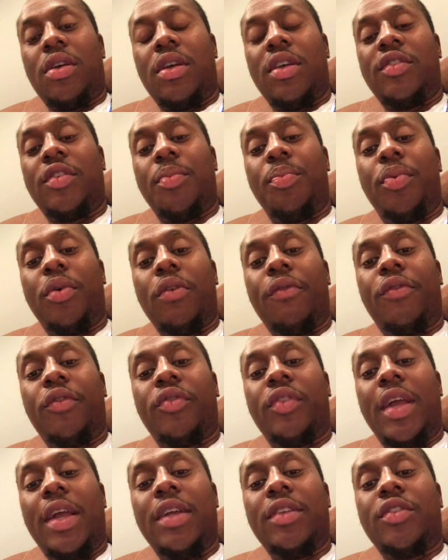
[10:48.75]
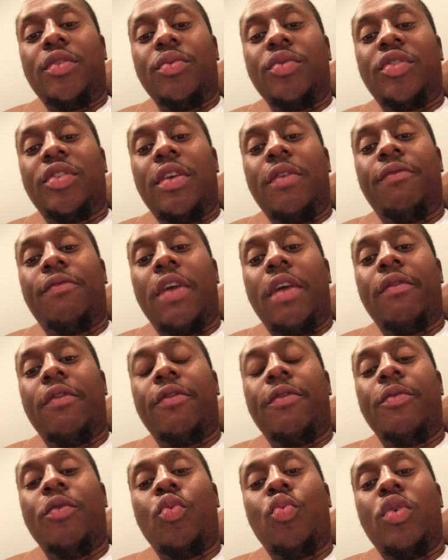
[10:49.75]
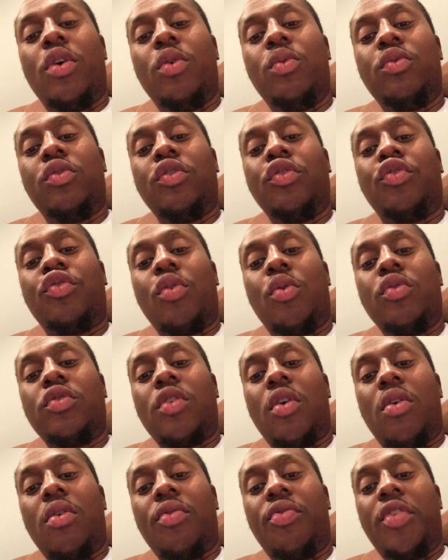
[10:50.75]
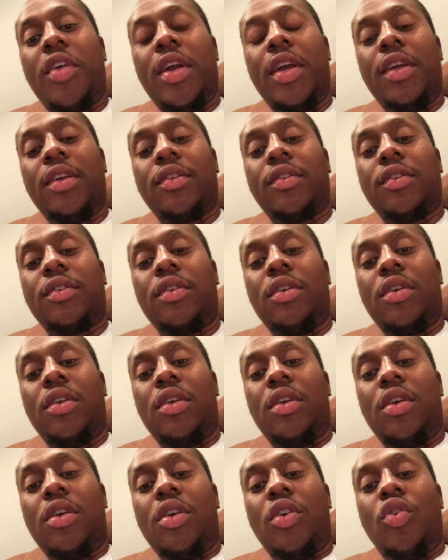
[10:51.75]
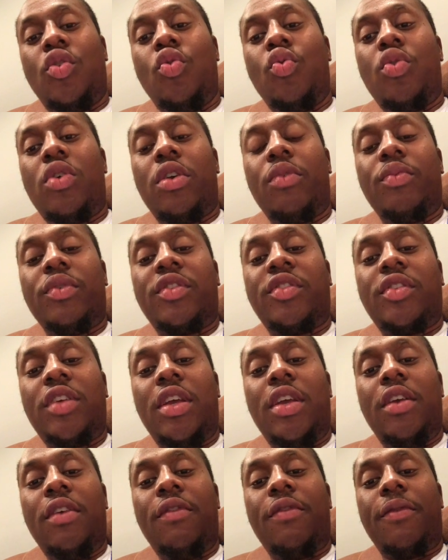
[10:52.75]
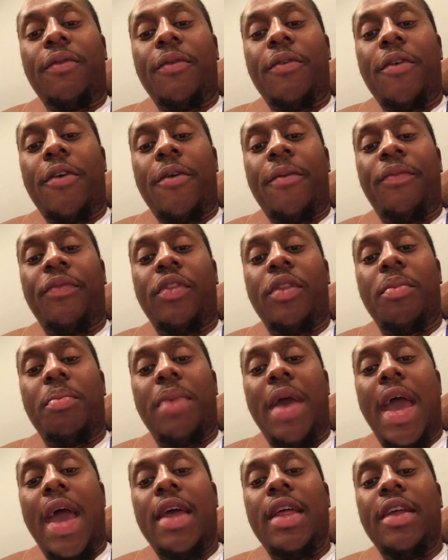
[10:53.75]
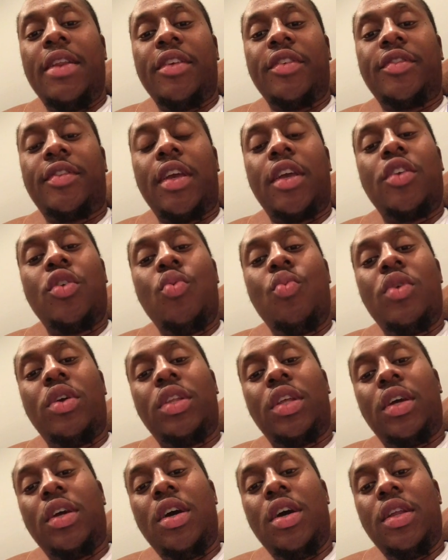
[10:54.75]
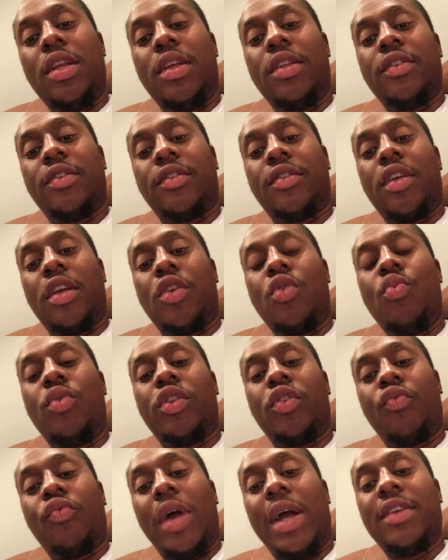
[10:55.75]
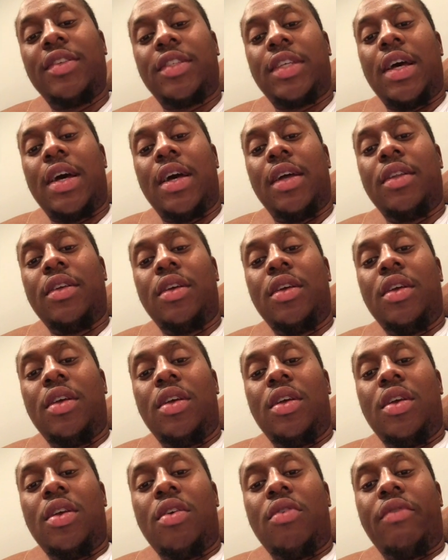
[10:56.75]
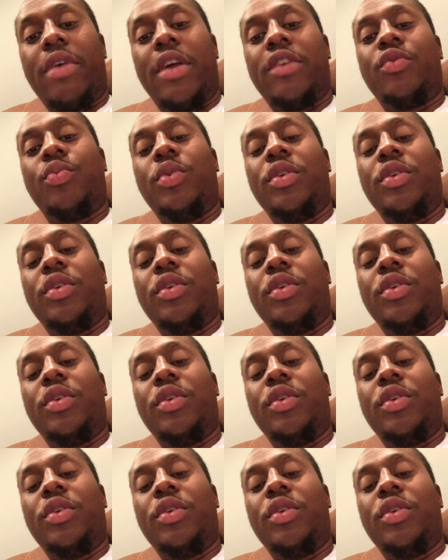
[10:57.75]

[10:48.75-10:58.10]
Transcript: It's a beautiful thing to receive favor from the one who controls all things. You want to receive um, the bad in the stick. You want the good in the stick. You want the right side, right?